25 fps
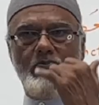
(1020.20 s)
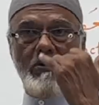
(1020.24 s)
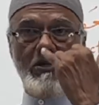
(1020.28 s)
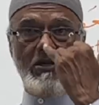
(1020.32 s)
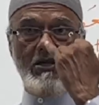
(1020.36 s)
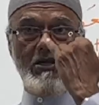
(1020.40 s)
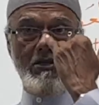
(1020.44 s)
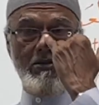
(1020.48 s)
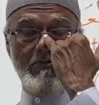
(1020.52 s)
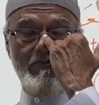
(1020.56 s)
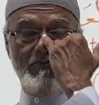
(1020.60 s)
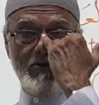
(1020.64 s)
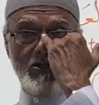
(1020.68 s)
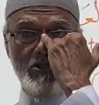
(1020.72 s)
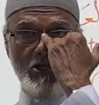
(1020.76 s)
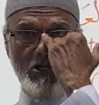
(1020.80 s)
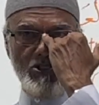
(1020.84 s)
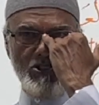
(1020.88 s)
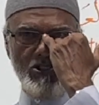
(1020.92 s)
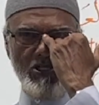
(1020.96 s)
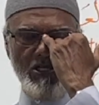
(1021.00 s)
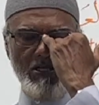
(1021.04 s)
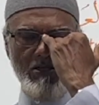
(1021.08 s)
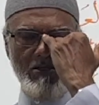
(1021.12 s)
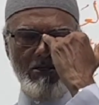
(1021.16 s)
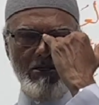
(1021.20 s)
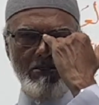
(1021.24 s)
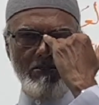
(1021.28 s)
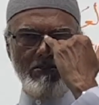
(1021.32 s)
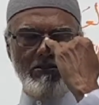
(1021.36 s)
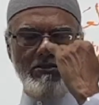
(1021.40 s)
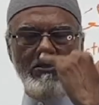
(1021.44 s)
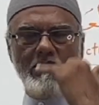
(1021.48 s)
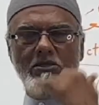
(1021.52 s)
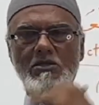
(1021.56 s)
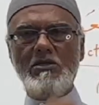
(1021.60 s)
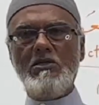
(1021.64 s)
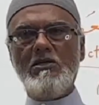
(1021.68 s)
be touching on
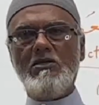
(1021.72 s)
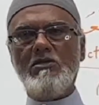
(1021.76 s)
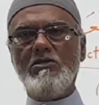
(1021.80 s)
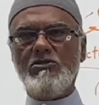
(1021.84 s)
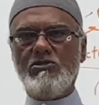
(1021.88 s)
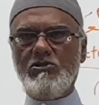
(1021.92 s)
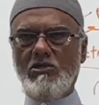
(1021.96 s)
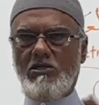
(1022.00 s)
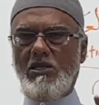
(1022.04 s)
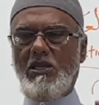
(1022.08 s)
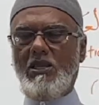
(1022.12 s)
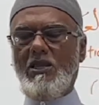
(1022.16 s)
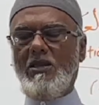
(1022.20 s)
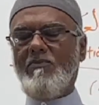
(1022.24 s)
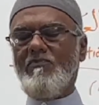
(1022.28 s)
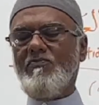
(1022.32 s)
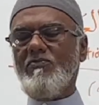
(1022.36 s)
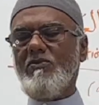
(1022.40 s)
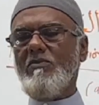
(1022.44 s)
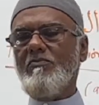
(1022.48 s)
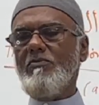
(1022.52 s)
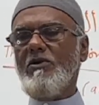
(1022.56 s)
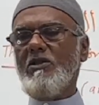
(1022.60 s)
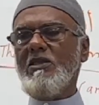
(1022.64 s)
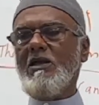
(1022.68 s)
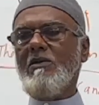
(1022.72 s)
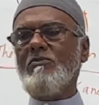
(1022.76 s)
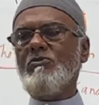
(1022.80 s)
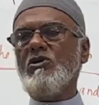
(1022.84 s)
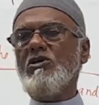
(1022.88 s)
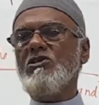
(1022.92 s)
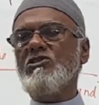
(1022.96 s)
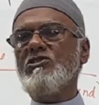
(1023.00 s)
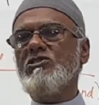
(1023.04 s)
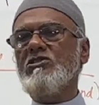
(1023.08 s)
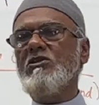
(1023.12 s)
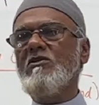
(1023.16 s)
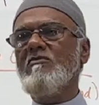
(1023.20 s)
today. But I'm
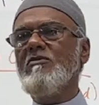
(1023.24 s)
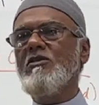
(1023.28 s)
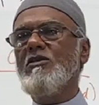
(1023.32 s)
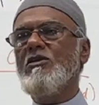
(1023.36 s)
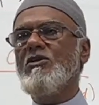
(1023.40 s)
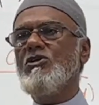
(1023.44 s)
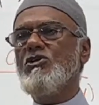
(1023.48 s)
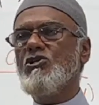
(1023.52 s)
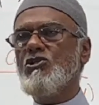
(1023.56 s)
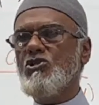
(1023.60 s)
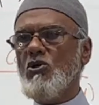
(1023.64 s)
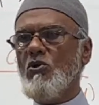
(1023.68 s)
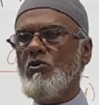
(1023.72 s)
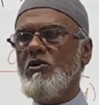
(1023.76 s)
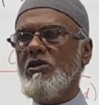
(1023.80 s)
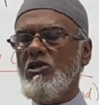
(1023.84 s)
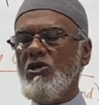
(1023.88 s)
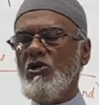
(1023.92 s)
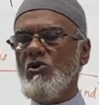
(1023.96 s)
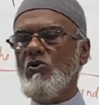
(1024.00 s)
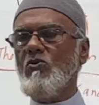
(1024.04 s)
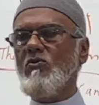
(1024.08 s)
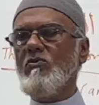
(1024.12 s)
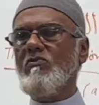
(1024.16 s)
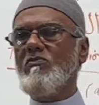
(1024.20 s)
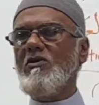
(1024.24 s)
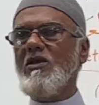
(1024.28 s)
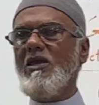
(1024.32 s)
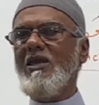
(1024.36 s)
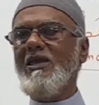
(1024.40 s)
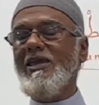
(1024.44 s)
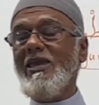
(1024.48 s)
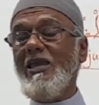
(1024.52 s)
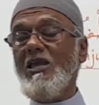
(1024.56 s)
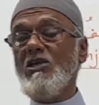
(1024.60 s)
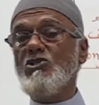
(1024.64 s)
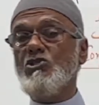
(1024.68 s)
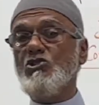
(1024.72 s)
just showing you, in
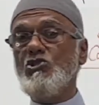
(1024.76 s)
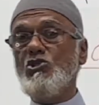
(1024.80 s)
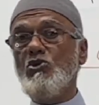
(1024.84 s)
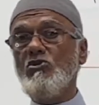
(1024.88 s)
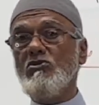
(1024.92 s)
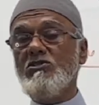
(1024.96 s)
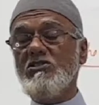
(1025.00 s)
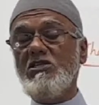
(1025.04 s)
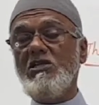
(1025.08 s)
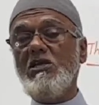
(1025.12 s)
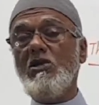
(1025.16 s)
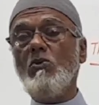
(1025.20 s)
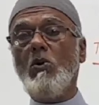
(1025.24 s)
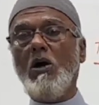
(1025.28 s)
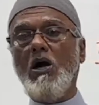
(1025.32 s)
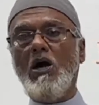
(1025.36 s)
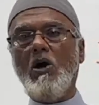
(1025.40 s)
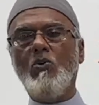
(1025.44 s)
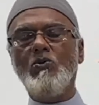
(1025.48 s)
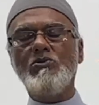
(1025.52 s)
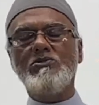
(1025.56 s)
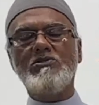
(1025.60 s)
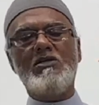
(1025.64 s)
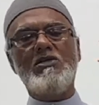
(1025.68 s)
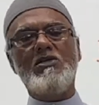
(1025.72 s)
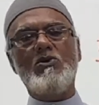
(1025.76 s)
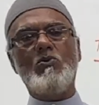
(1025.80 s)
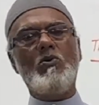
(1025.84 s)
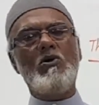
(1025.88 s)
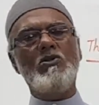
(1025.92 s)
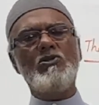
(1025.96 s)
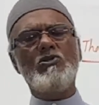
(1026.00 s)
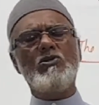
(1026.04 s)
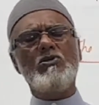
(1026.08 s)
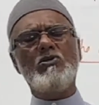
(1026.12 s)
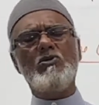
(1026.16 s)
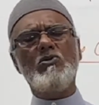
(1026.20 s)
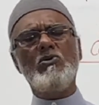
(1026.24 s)
case you see wows and you want
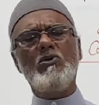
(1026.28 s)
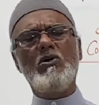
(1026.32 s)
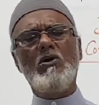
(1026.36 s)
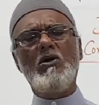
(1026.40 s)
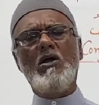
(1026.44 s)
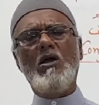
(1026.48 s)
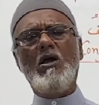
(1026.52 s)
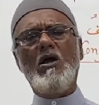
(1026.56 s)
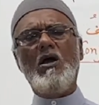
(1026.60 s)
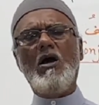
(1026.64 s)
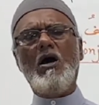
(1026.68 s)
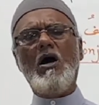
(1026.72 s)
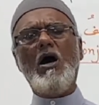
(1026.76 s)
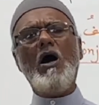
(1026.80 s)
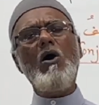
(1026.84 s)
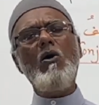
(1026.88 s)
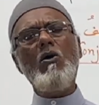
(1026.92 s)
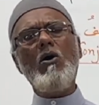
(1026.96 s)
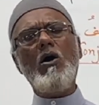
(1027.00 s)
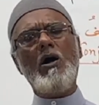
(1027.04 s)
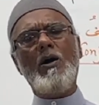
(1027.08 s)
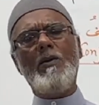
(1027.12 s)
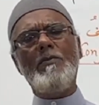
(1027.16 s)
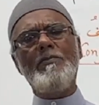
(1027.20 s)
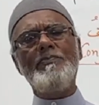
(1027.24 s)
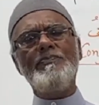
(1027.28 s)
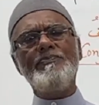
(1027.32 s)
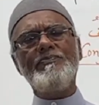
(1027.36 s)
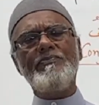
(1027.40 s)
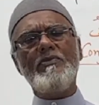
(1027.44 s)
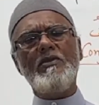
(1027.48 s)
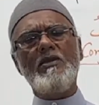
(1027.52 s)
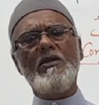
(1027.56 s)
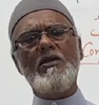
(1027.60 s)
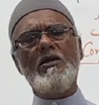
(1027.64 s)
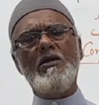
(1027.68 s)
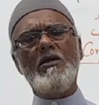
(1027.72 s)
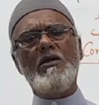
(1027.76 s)
to know how come
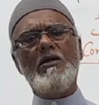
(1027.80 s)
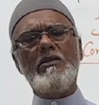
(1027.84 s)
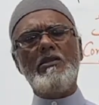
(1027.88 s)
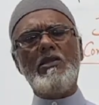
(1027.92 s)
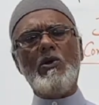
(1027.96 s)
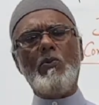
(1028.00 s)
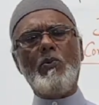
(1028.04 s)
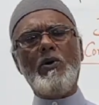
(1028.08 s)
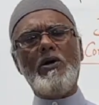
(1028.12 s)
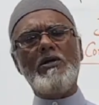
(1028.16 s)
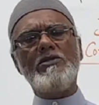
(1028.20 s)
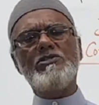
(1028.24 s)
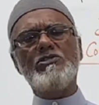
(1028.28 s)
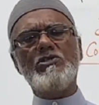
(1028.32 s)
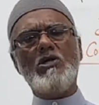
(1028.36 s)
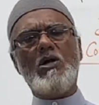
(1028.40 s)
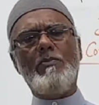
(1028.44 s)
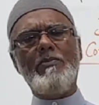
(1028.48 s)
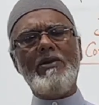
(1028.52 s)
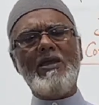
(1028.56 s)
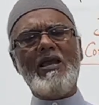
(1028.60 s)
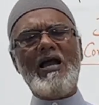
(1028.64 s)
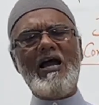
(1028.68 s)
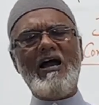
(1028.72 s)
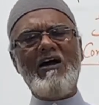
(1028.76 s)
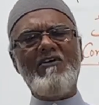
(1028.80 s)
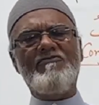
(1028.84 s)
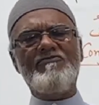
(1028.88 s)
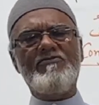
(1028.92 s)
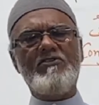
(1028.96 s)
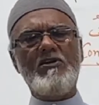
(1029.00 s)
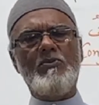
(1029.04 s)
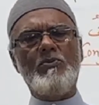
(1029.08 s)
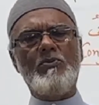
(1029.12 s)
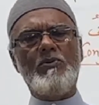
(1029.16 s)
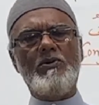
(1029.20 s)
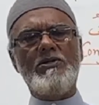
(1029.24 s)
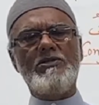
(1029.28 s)
the words coming
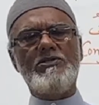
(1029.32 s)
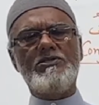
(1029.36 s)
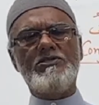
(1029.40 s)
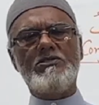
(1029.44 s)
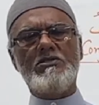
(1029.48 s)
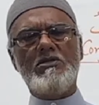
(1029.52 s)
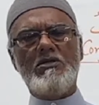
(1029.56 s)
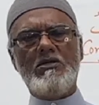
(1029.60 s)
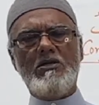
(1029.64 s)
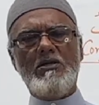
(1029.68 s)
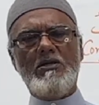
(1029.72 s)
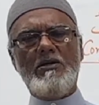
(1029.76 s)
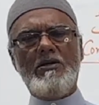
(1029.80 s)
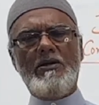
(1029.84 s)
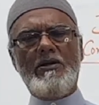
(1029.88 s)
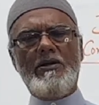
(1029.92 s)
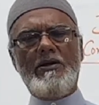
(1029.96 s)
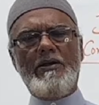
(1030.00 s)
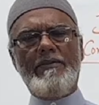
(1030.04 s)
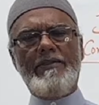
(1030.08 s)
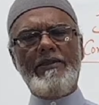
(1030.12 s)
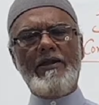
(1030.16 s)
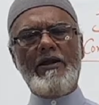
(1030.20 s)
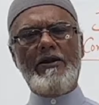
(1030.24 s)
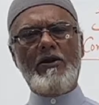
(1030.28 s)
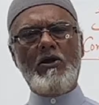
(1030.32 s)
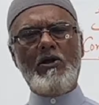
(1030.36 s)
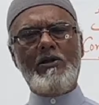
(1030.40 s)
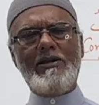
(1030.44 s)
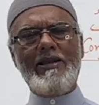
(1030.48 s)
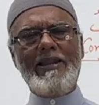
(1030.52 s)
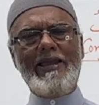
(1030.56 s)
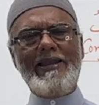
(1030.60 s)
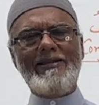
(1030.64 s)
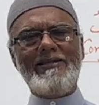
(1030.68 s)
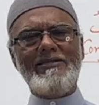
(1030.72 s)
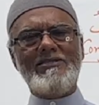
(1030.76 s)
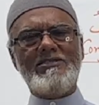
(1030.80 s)
afterwards, they're not
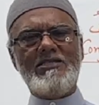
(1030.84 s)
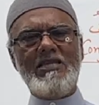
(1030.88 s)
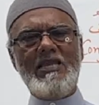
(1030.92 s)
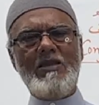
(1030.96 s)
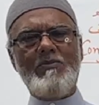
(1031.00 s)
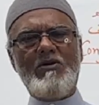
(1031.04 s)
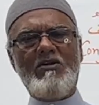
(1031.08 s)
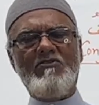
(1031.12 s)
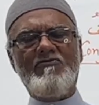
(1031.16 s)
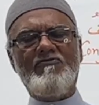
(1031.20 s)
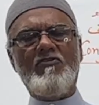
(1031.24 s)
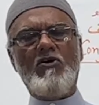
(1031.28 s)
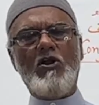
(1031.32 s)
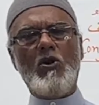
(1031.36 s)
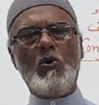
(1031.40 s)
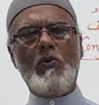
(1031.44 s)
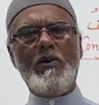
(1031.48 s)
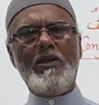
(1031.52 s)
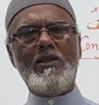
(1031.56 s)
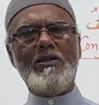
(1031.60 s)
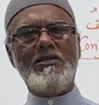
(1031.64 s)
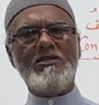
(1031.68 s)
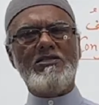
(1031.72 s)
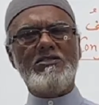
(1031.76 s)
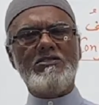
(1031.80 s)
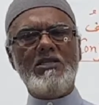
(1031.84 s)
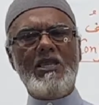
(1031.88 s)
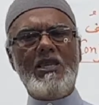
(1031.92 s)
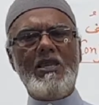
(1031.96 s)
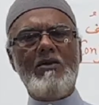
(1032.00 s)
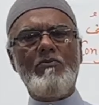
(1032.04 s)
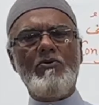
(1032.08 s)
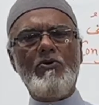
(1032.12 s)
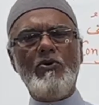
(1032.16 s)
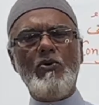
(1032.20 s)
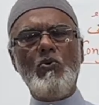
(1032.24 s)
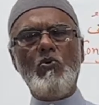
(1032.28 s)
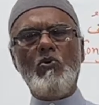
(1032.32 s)
like the same and following the same
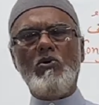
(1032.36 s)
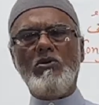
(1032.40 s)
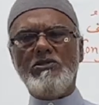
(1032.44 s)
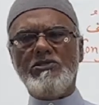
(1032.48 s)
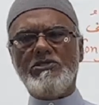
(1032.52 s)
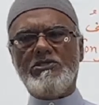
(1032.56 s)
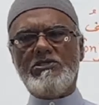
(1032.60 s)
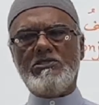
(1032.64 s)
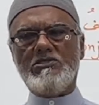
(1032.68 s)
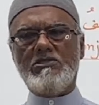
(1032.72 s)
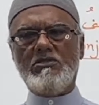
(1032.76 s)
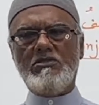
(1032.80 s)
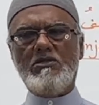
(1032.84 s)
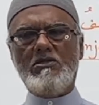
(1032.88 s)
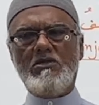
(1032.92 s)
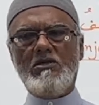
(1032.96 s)
rules.